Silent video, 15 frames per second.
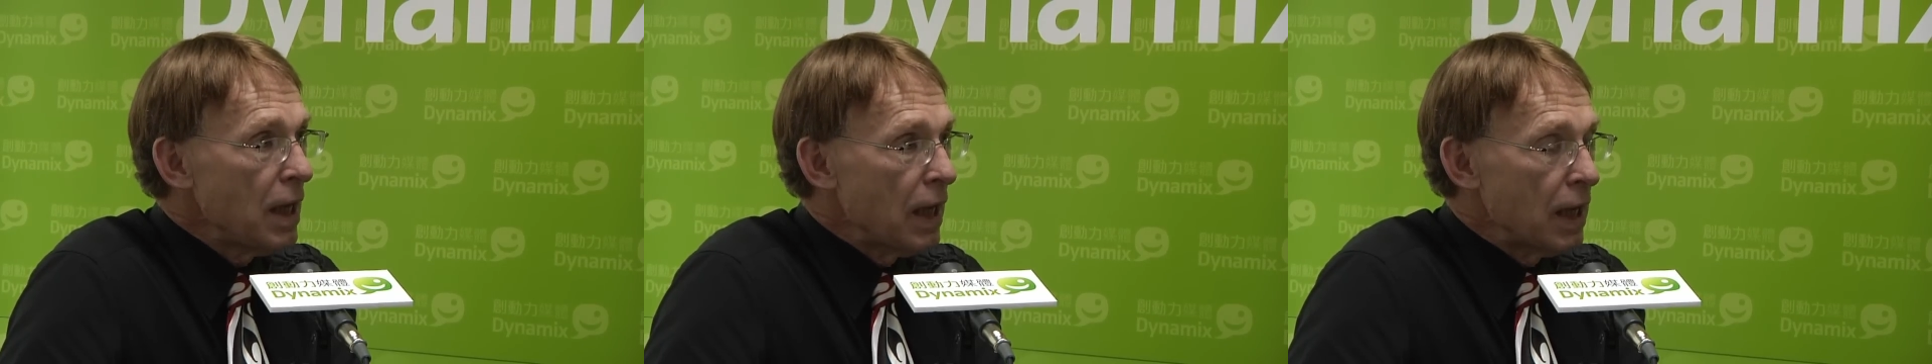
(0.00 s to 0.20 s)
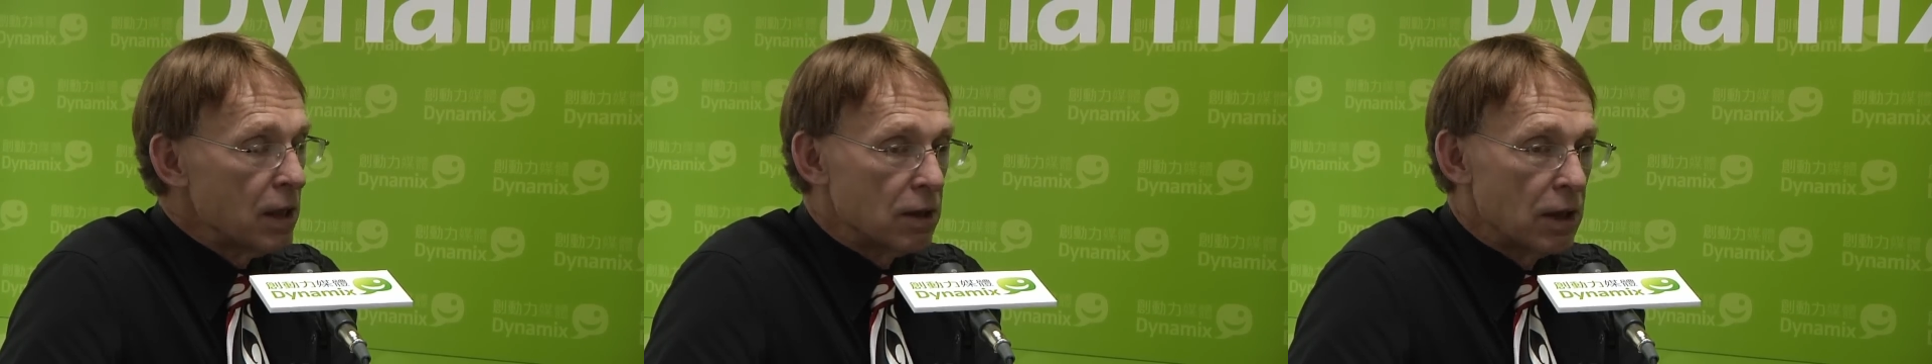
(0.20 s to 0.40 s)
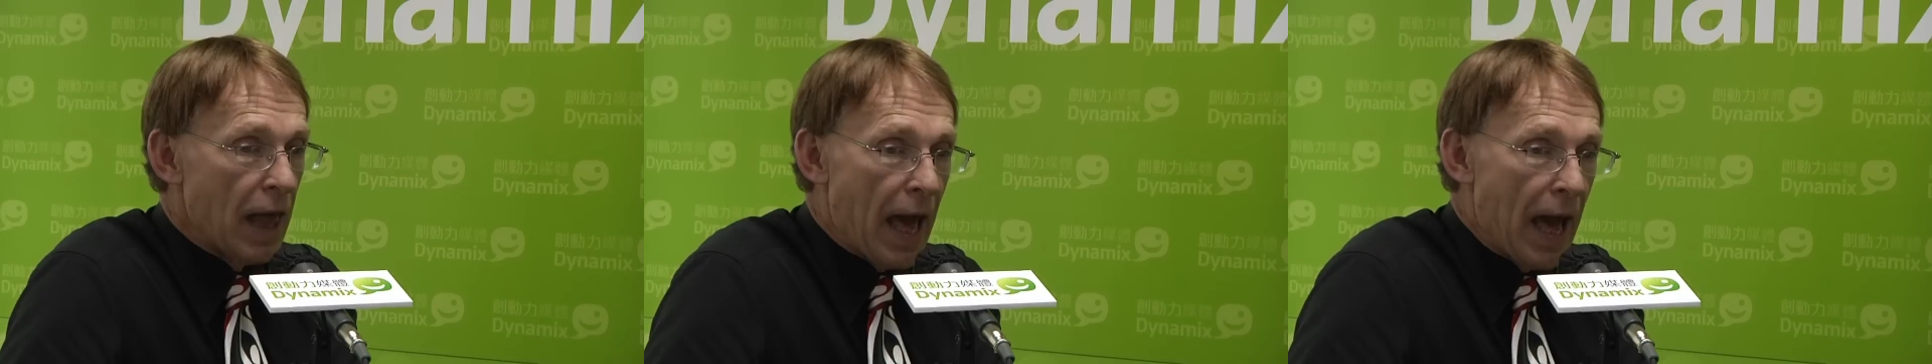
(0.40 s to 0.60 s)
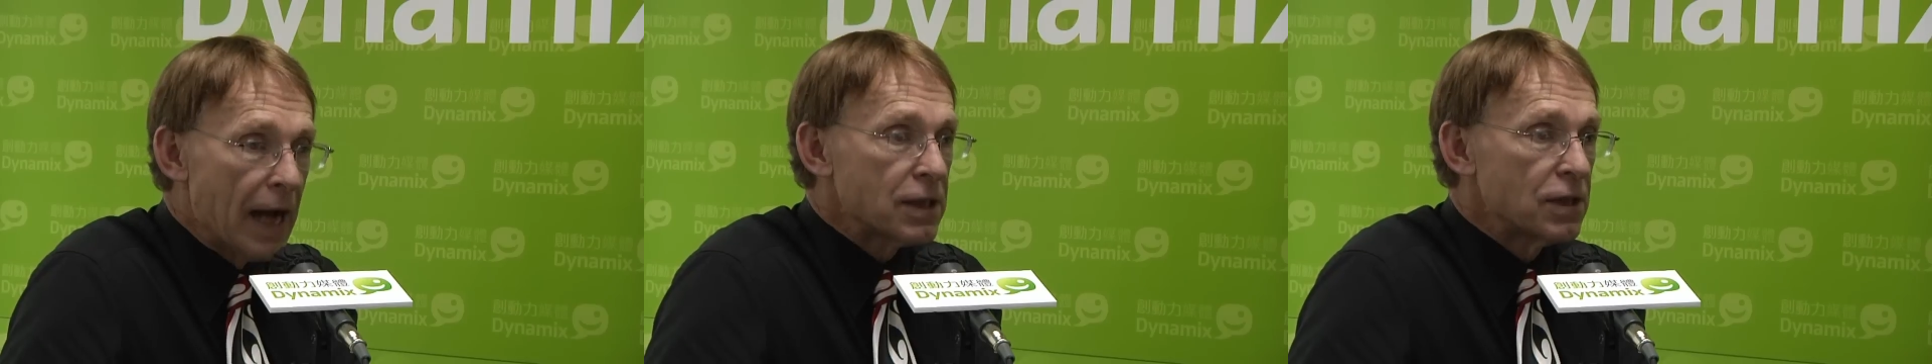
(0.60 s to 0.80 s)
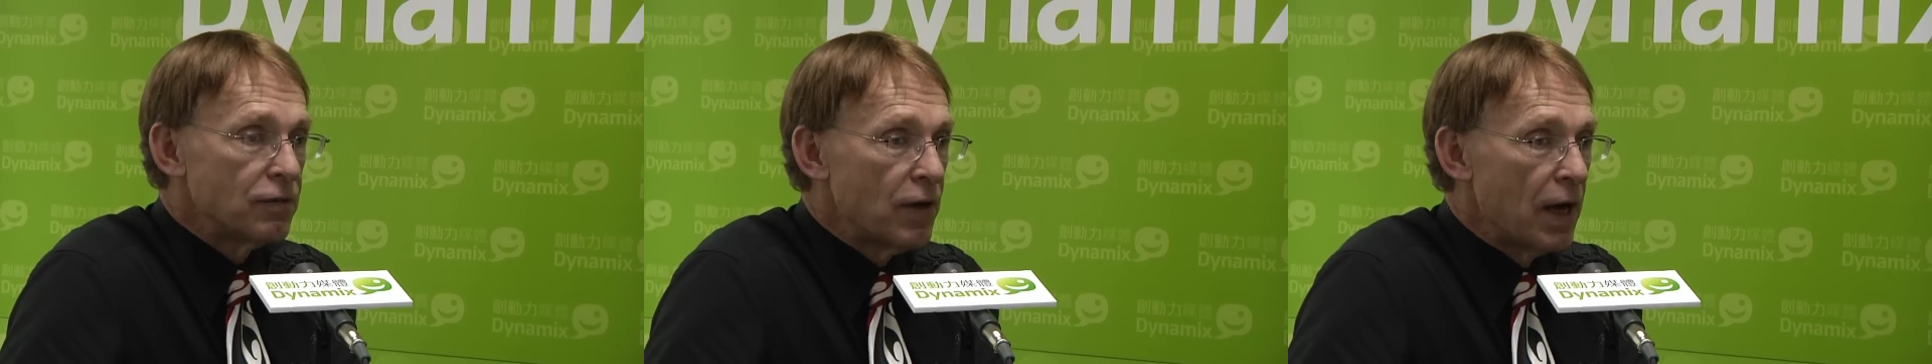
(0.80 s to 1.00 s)
it'll
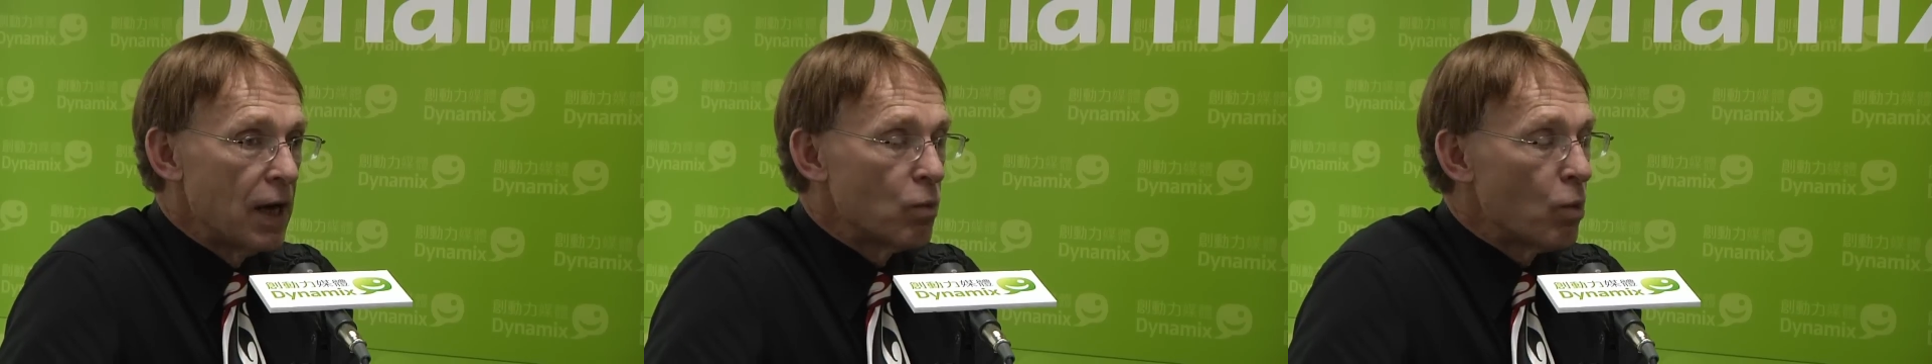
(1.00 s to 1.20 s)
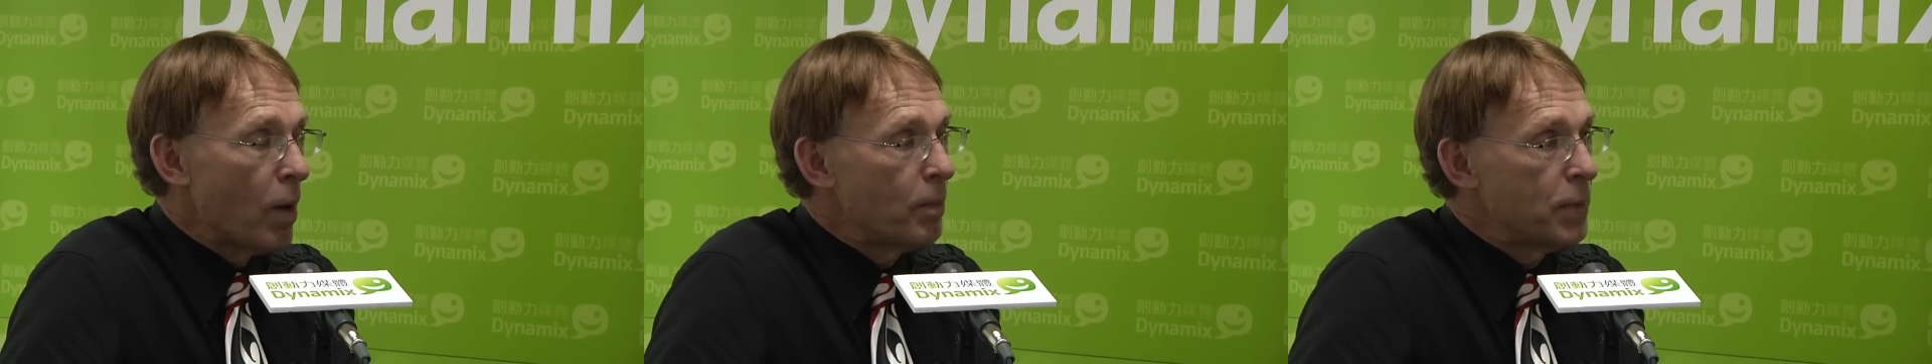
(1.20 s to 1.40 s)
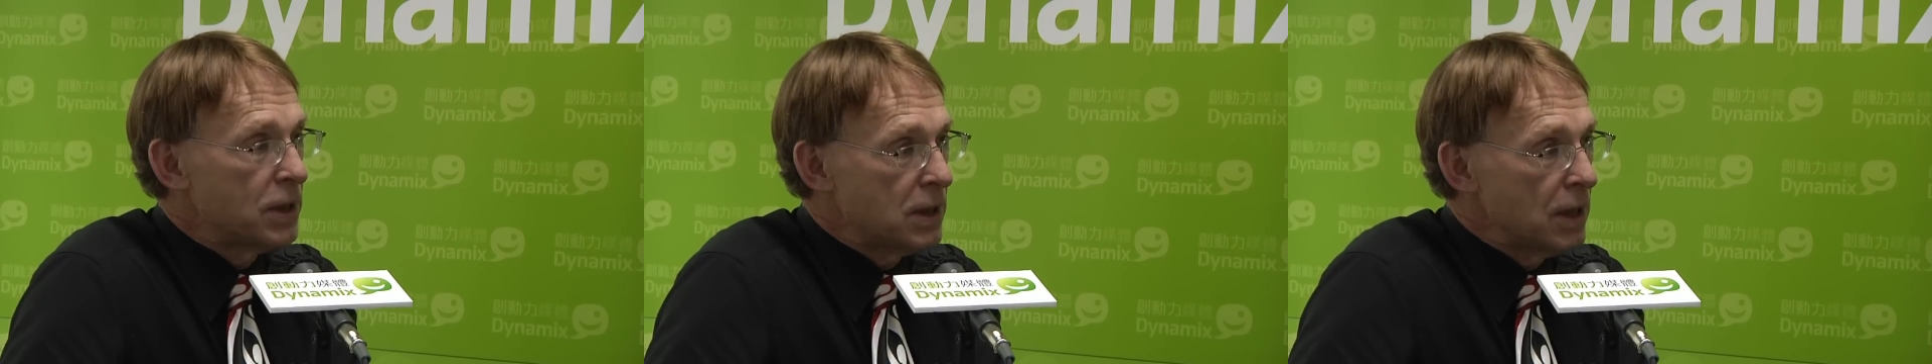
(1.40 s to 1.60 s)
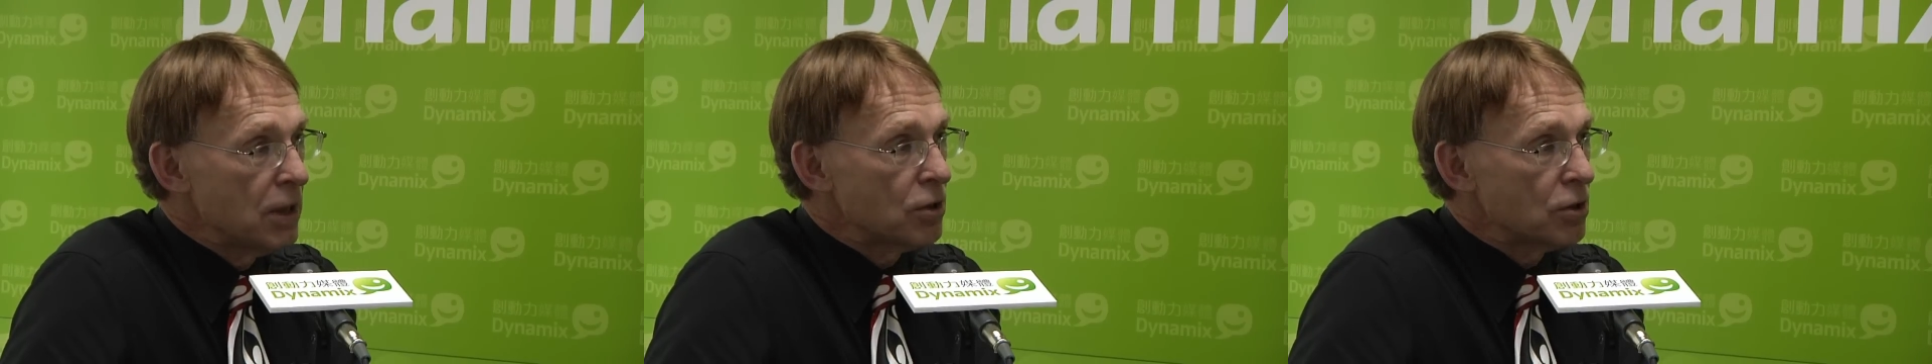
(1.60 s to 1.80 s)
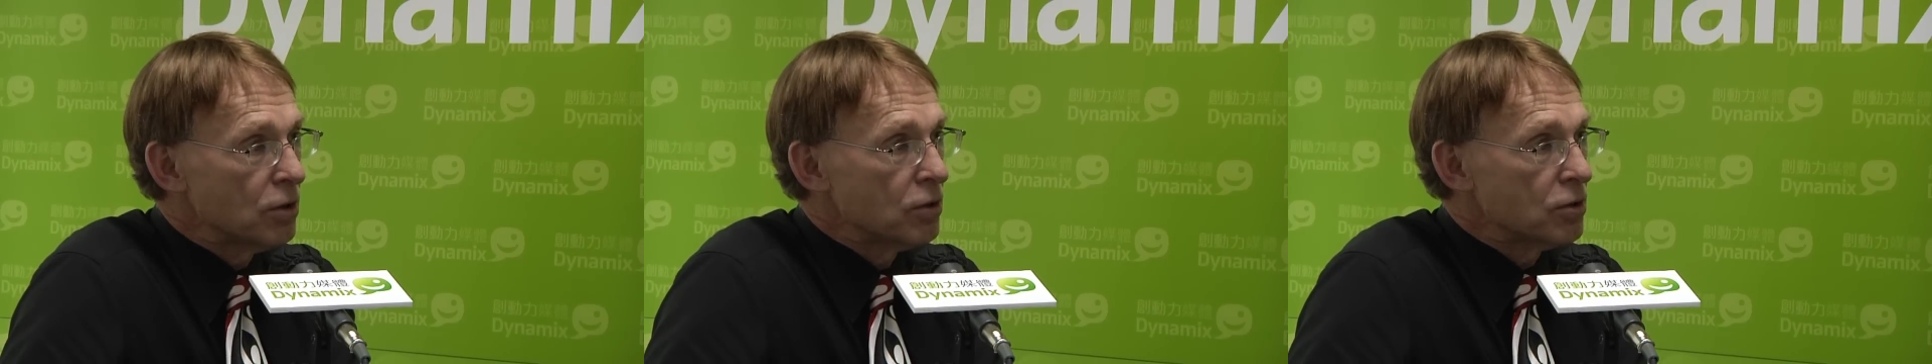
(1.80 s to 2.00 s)
activate what
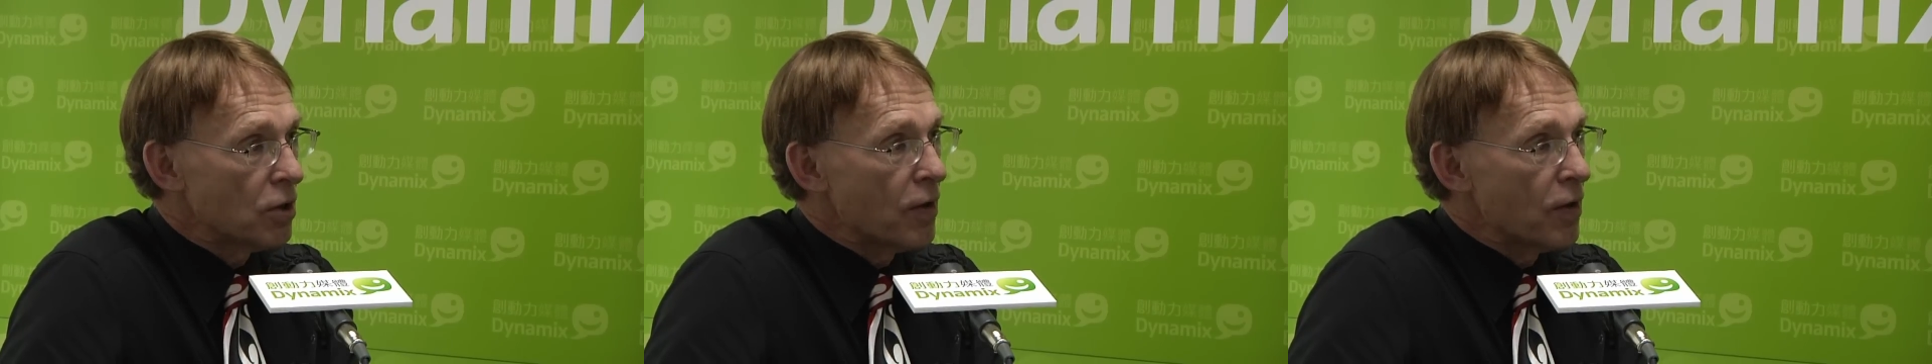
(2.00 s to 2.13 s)
potentials